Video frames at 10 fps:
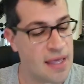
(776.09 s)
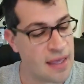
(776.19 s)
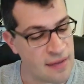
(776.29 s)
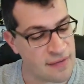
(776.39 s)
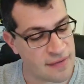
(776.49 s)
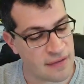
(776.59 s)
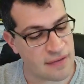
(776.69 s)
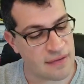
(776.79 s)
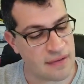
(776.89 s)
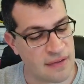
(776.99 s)
Is
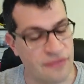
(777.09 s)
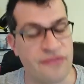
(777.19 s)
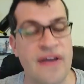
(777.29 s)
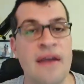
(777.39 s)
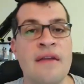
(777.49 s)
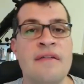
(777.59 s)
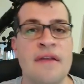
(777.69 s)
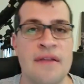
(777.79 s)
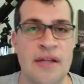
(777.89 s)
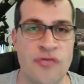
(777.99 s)
it the
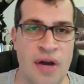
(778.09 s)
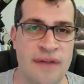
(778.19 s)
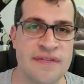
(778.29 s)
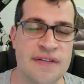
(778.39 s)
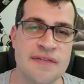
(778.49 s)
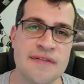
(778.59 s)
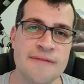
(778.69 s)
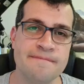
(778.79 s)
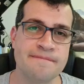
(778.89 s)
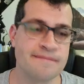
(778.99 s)
vanity that drives us?
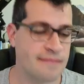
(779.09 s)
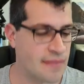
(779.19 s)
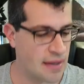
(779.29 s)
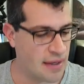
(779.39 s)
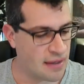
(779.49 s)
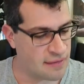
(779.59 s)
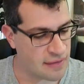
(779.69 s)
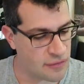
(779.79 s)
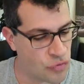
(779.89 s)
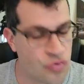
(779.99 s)
Is
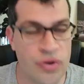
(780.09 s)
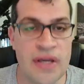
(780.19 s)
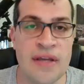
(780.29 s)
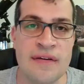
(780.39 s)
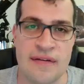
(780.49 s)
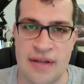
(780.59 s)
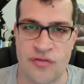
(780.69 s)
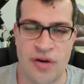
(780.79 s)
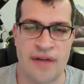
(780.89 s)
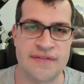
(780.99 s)
it greed that
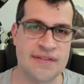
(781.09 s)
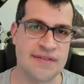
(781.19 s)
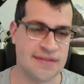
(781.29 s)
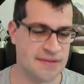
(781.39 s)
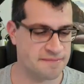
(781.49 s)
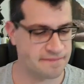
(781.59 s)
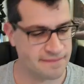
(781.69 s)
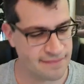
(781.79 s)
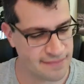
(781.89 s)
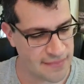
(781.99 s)
drives us?
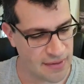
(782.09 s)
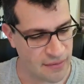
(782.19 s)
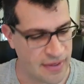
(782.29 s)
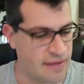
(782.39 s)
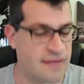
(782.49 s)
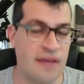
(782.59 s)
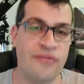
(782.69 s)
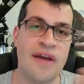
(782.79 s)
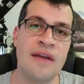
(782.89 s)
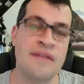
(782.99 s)
When I say
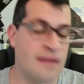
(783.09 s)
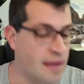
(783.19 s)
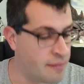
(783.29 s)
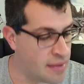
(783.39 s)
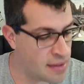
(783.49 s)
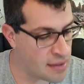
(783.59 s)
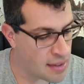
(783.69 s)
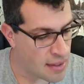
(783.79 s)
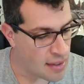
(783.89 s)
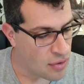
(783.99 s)
vanity, I mean,
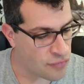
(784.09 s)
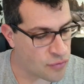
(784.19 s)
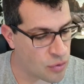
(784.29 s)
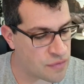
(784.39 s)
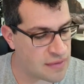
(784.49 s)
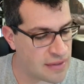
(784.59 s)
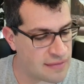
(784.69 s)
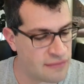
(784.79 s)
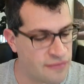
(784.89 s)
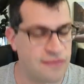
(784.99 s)
of course,
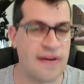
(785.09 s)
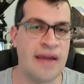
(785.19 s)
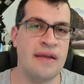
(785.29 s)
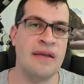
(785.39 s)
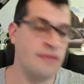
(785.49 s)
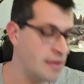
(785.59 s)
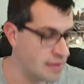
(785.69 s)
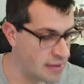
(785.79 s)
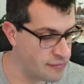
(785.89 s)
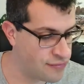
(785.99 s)
these
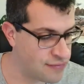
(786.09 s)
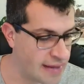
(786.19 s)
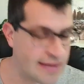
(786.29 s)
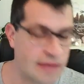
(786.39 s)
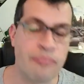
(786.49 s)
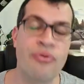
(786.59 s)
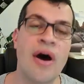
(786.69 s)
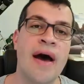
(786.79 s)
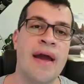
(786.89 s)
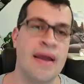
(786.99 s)
inflated
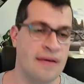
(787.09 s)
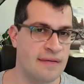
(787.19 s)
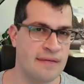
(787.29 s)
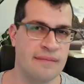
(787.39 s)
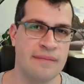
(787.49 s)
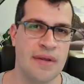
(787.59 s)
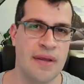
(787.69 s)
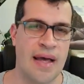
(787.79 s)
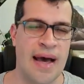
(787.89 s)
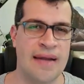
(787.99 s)
pride,
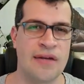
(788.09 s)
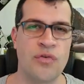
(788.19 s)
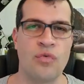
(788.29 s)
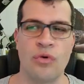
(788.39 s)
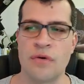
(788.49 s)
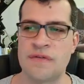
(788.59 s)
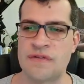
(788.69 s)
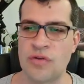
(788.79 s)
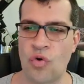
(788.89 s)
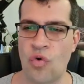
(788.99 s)
either
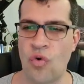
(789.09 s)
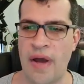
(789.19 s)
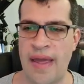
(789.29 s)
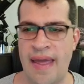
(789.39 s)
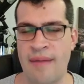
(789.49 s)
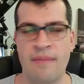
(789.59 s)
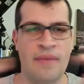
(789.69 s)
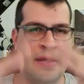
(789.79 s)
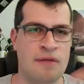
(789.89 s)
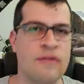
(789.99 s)
towards who I am
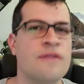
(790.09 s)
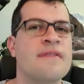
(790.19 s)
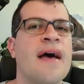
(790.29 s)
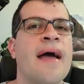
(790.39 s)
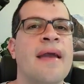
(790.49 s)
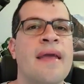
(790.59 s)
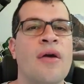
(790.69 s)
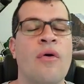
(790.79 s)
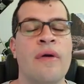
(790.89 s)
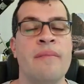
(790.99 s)
in
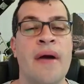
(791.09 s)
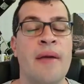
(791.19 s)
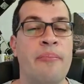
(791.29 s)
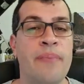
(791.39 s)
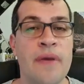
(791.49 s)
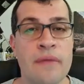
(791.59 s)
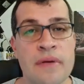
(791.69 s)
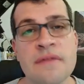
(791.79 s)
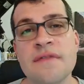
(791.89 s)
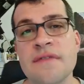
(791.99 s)
society or in my
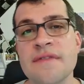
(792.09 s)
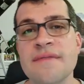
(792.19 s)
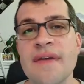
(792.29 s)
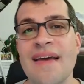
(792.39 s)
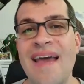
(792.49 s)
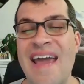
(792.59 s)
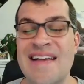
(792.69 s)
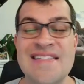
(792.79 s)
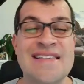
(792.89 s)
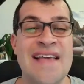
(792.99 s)
appearance,
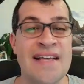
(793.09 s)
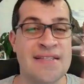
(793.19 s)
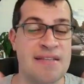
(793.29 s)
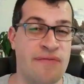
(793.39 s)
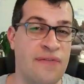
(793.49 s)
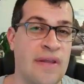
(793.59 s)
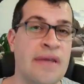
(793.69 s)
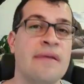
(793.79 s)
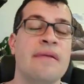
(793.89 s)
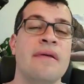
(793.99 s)

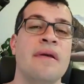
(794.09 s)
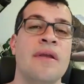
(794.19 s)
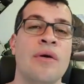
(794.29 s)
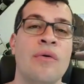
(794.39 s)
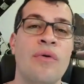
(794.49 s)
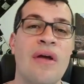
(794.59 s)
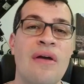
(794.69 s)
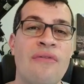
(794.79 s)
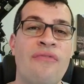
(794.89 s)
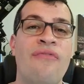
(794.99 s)
excessively, you know,
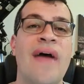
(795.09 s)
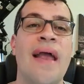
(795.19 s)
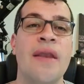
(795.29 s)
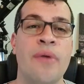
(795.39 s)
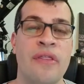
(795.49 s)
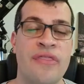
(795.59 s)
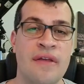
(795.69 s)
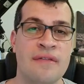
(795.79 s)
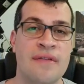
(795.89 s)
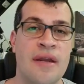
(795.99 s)
valuing
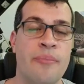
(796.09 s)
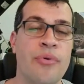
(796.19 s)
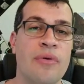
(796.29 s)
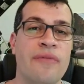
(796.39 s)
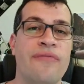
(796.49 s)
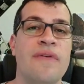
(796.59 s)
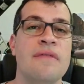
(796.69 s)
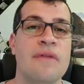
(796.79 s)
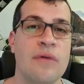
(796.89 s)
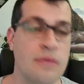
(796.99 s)
things that are purely
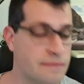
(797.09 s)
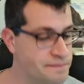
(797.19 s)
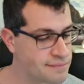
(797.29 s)
physical.